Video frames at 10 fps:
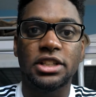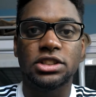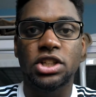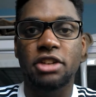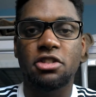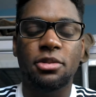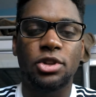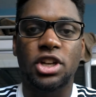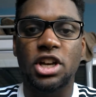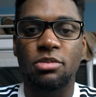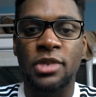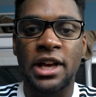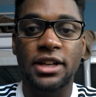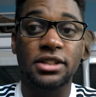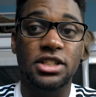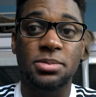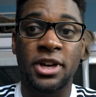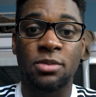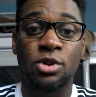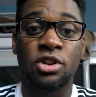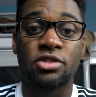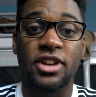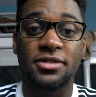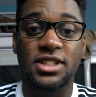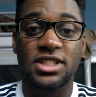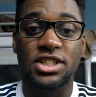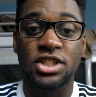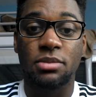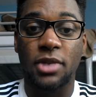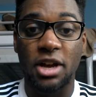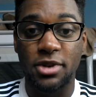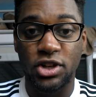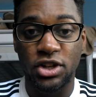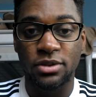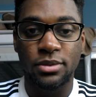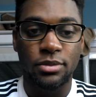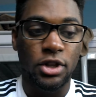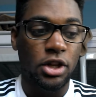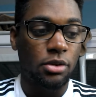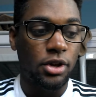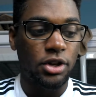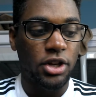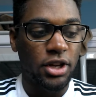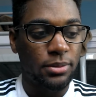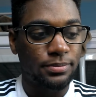So they were able to come back despite a poor ref decision, in my opinion. And yeah.